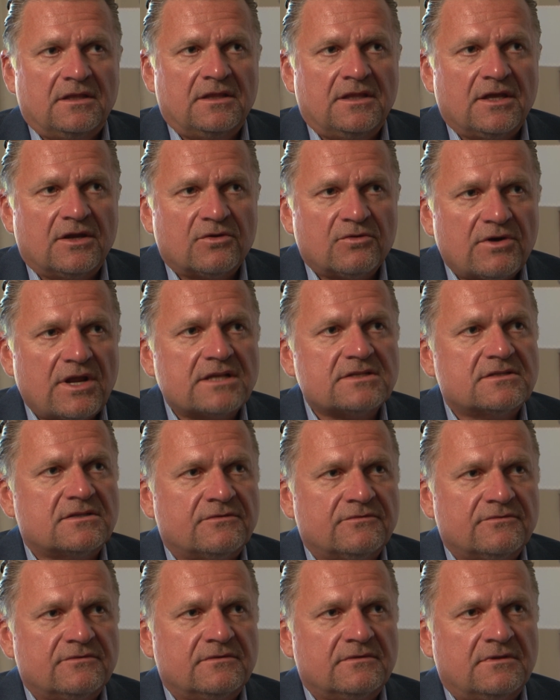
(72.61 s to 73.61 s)

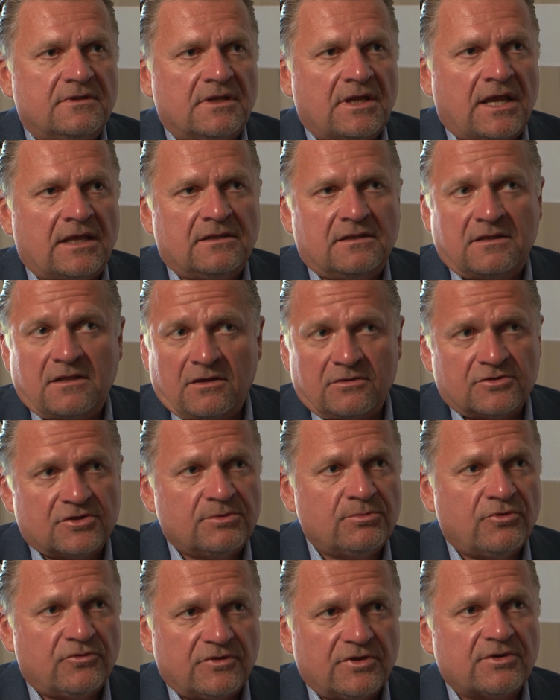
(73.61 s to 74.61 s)
and don't
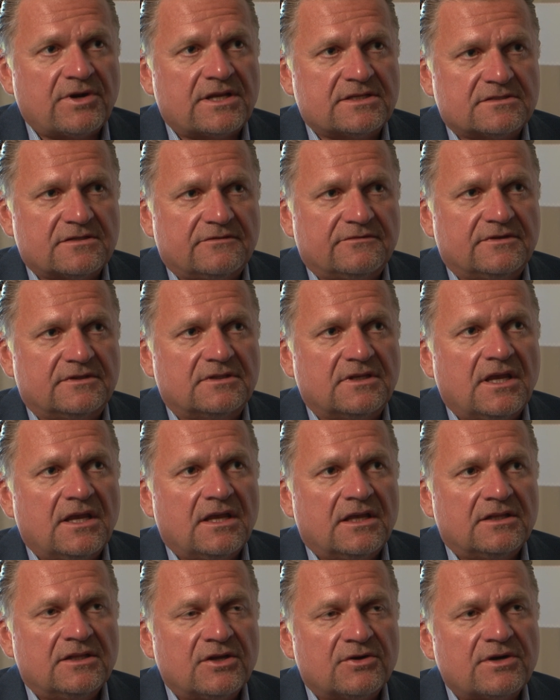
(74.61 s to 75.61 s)
remove the rest
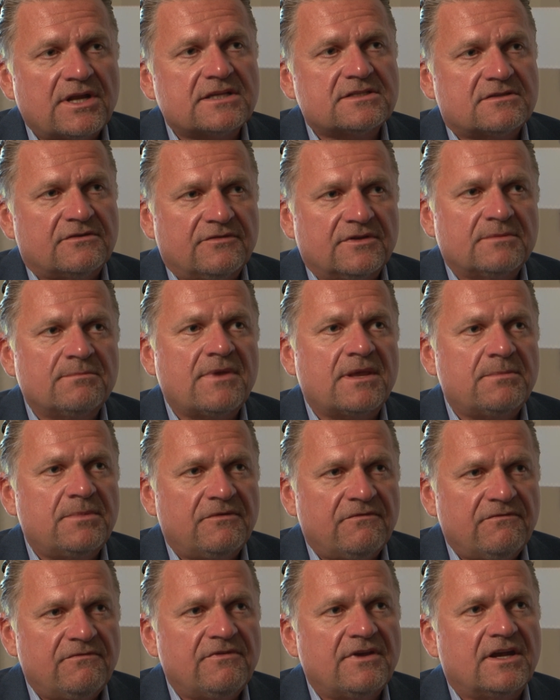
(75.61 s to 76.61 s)
of it may
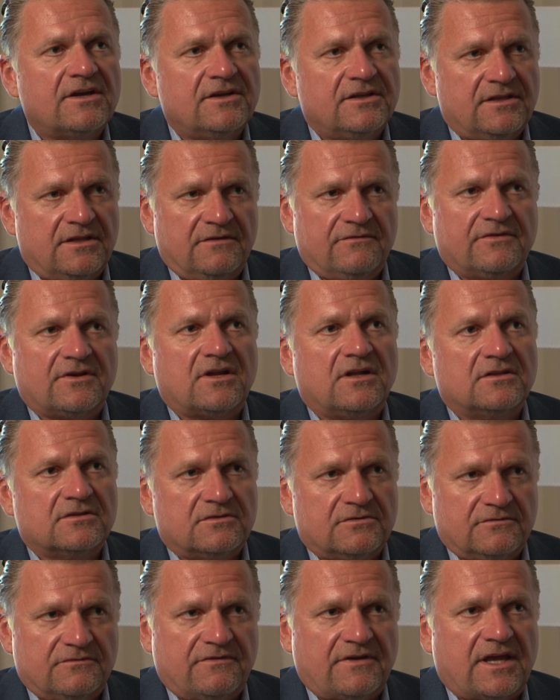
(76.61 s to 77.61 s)
be very
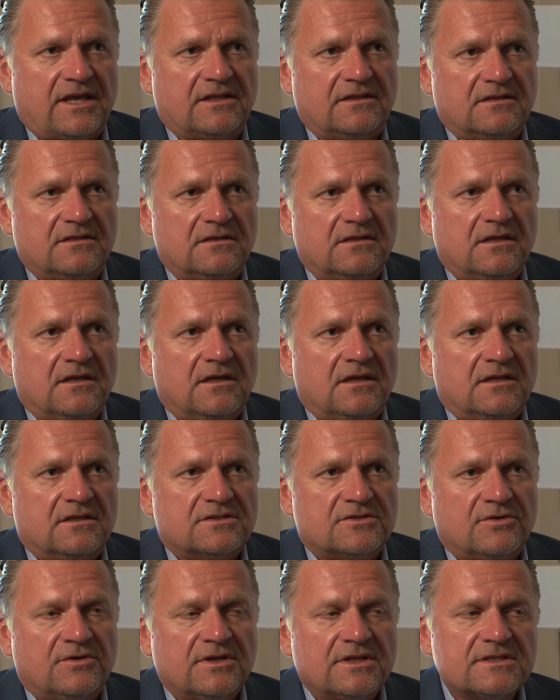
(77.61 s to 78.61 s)
difficult to find.
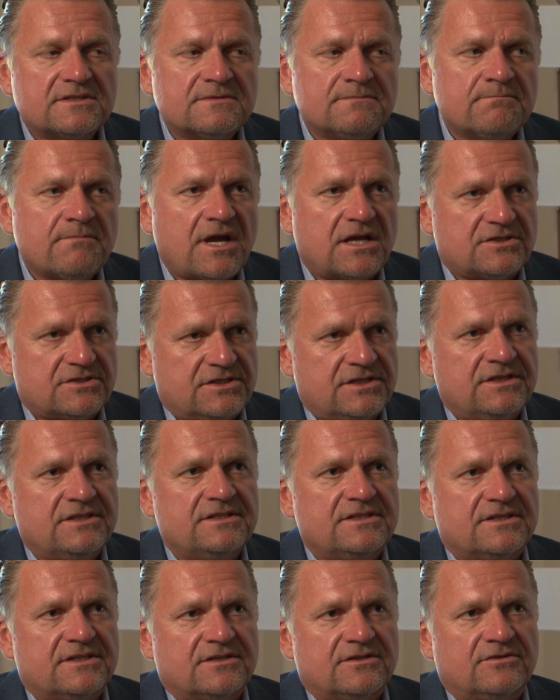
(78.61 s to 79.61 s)
So it is much
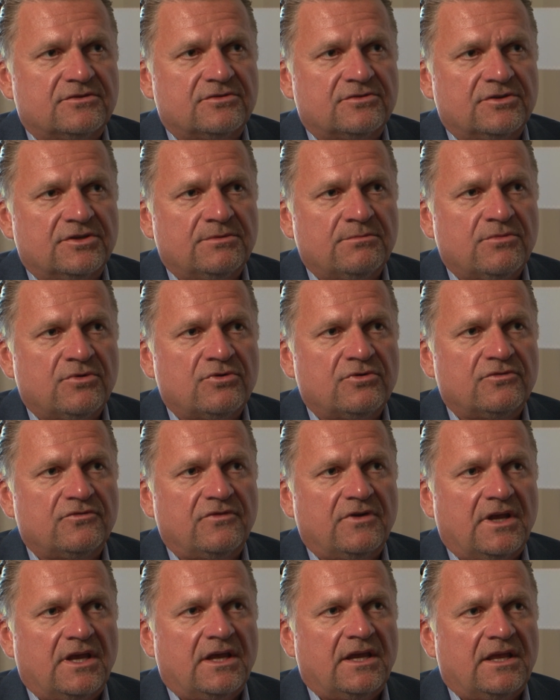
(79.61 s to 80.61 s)
easier to
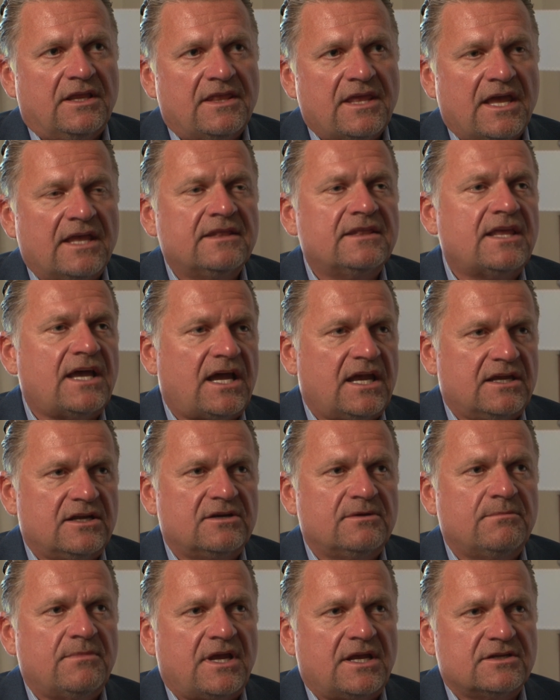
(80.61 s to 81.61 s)
remove the
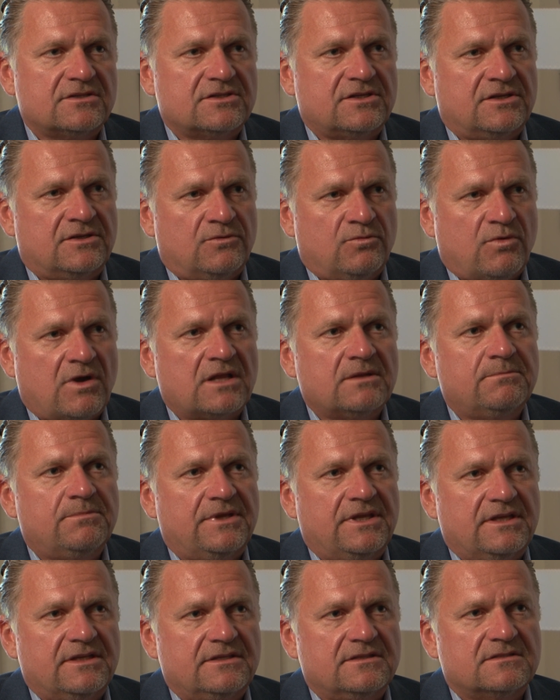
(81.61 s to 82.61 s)
entire mesh in one
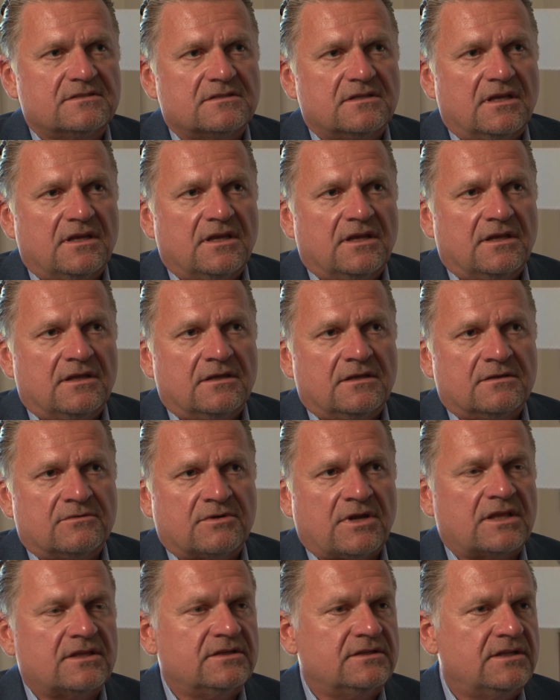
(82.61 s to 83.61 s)
piece
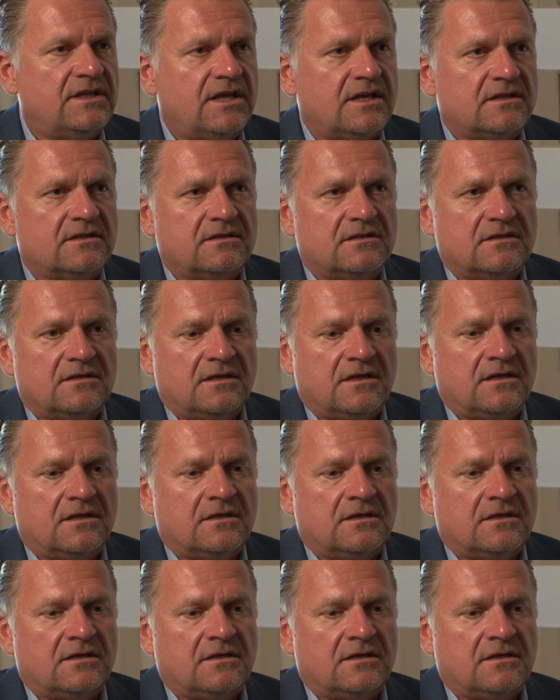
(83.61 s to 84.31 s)
rather than